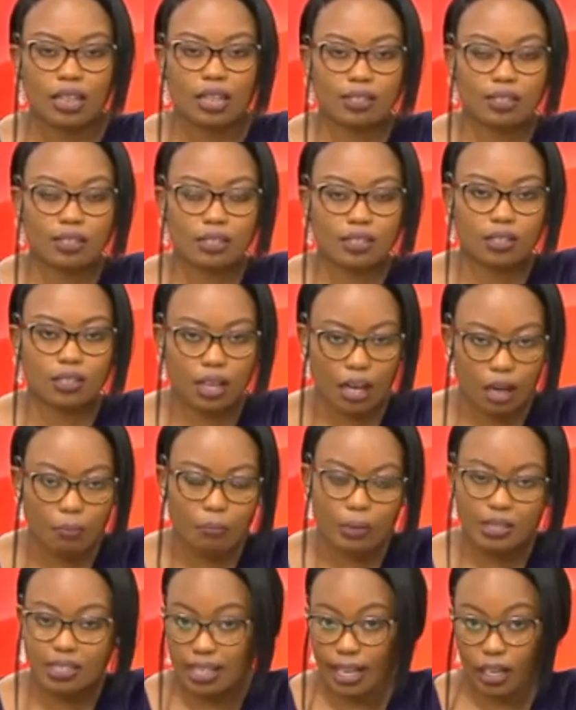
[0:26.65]
this uh,
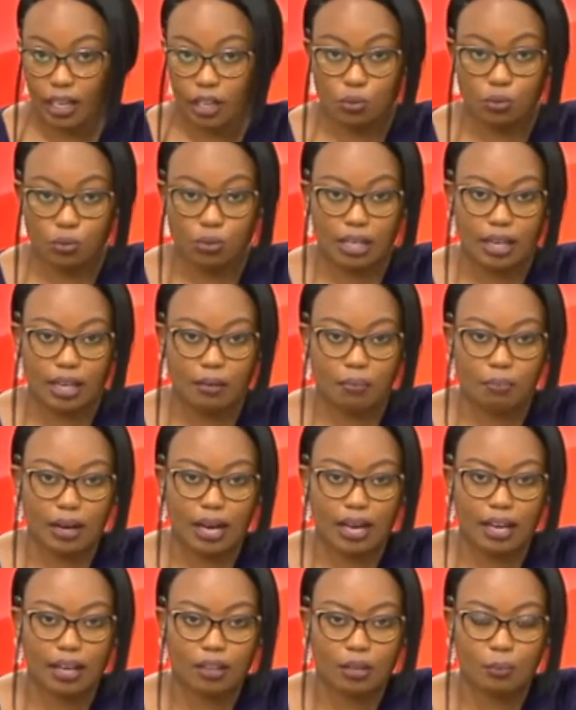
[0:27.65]
basically today
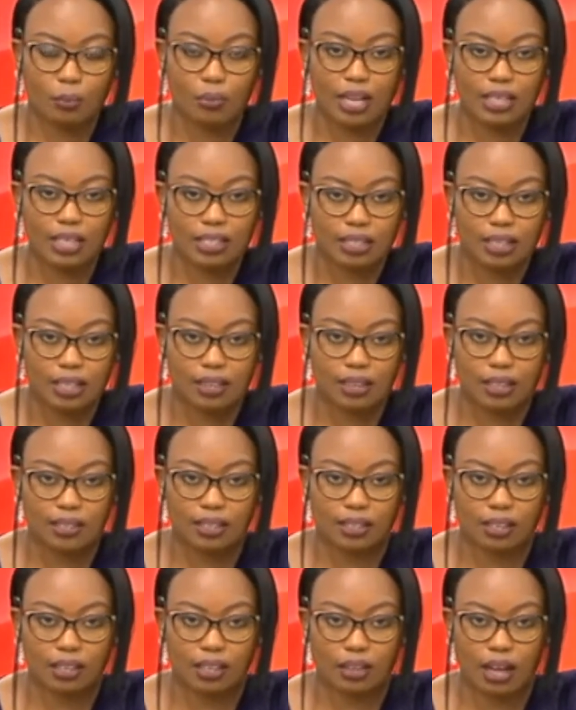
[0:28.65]
by the president.
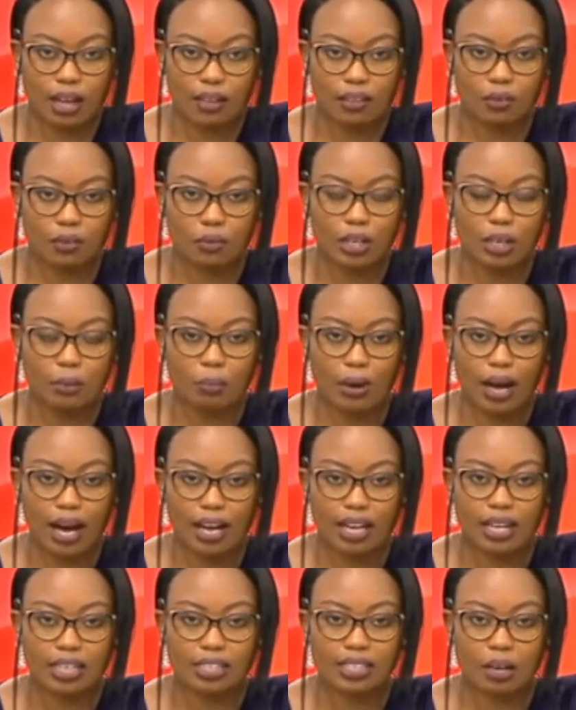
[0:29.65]
This is at the Green
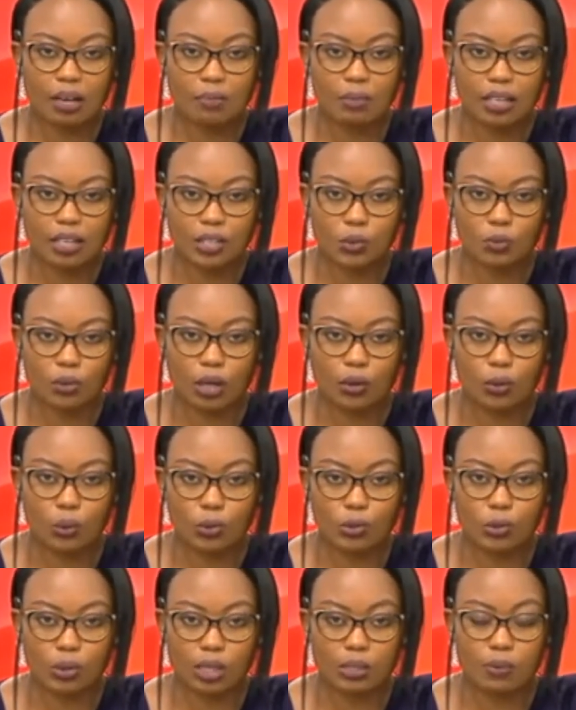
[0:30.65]
Park terminus. We are
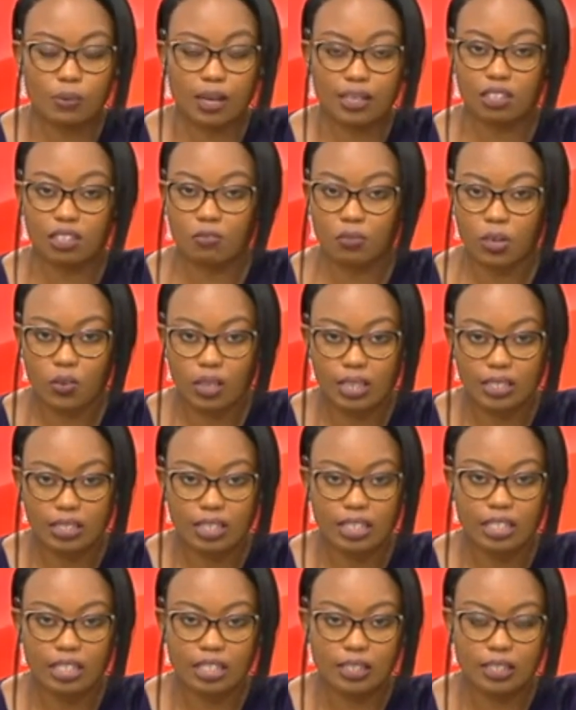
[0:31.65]
also expecting various
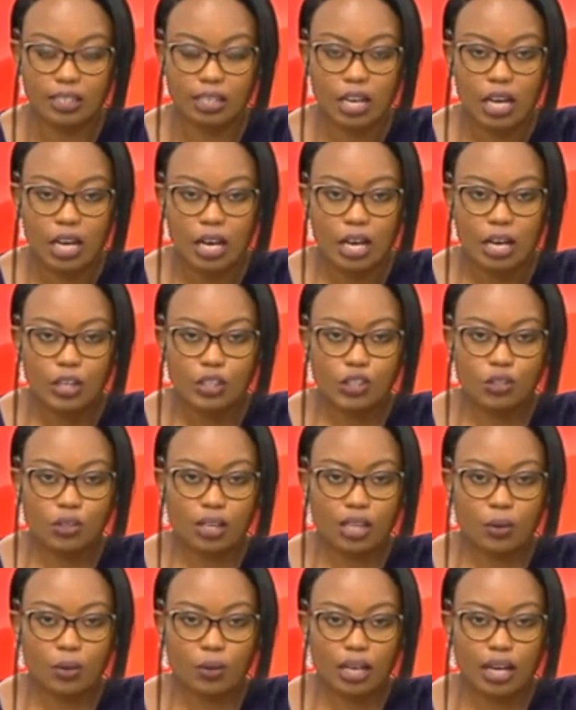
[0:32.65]
leaders
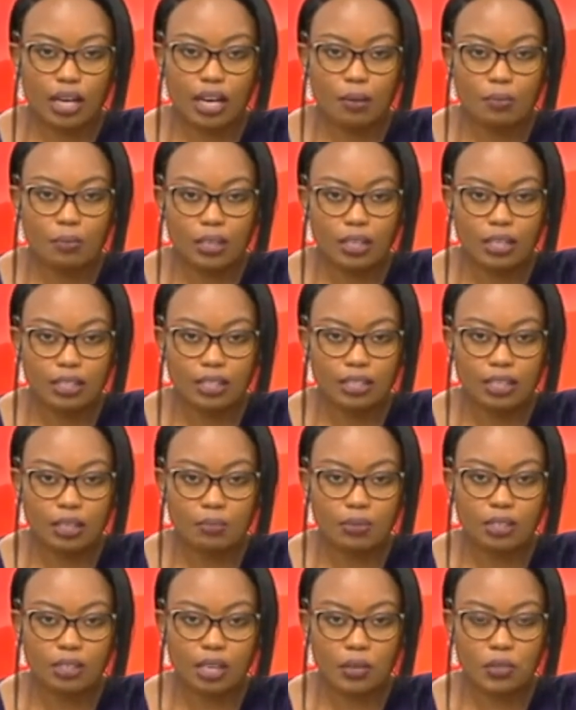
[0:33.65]
together with the cabinet
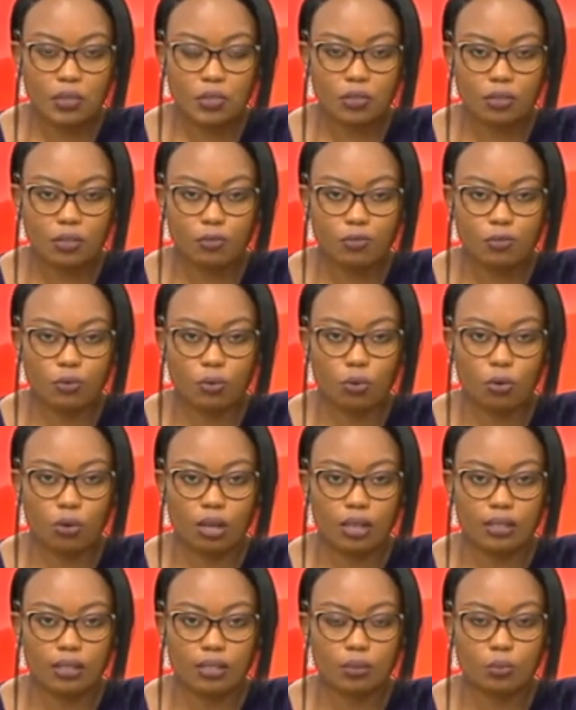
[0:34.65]
um, secretary
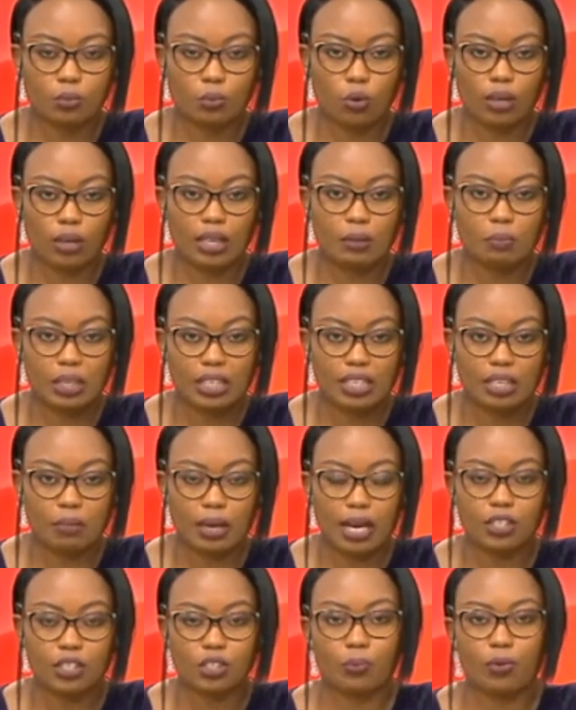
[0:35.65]
for small and medium
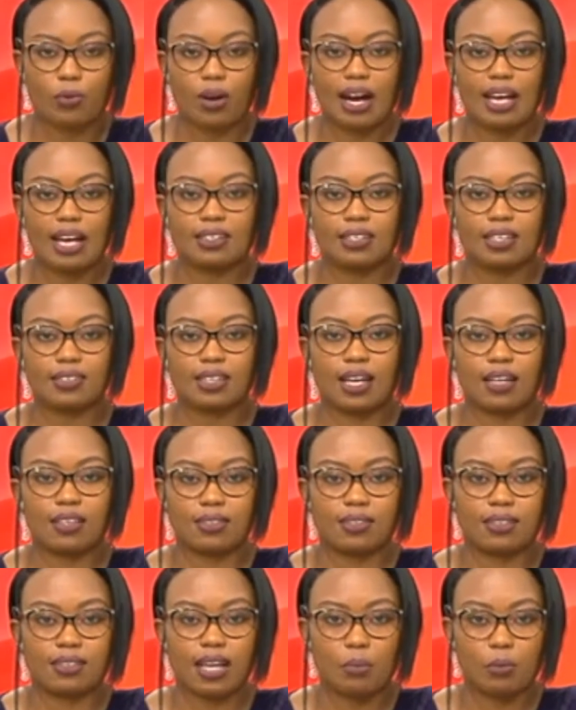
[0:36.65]
enterprises, that
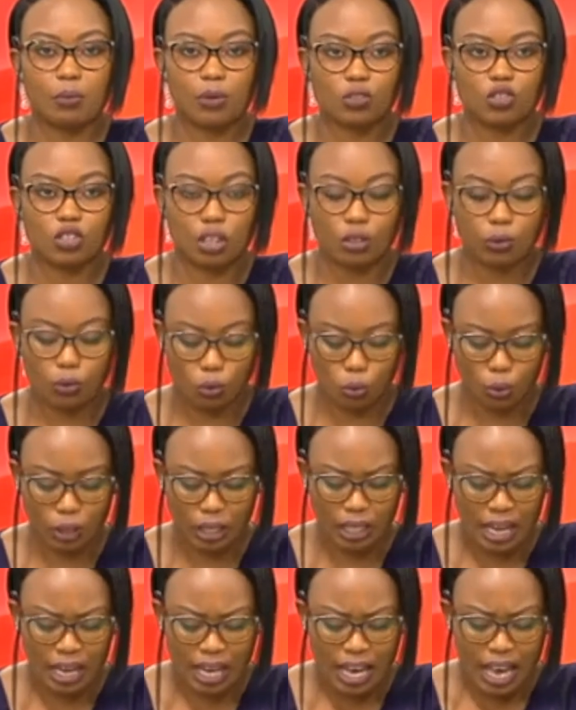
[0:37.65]
is Simon
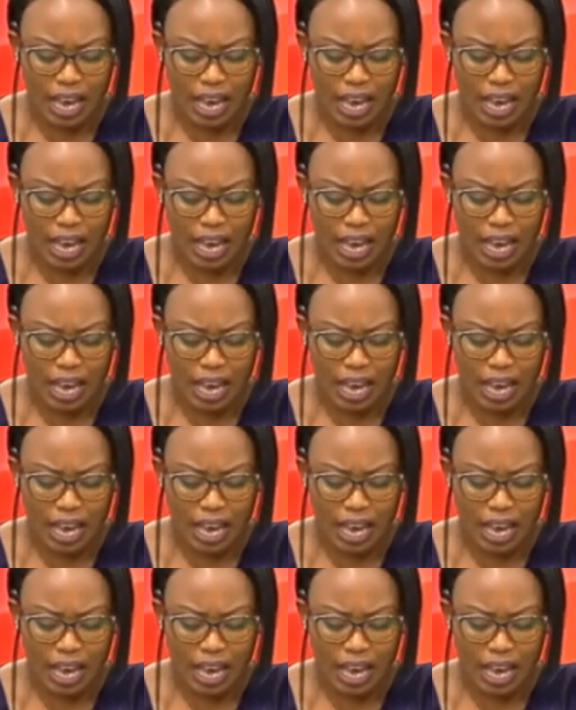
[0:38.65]
Chelugui.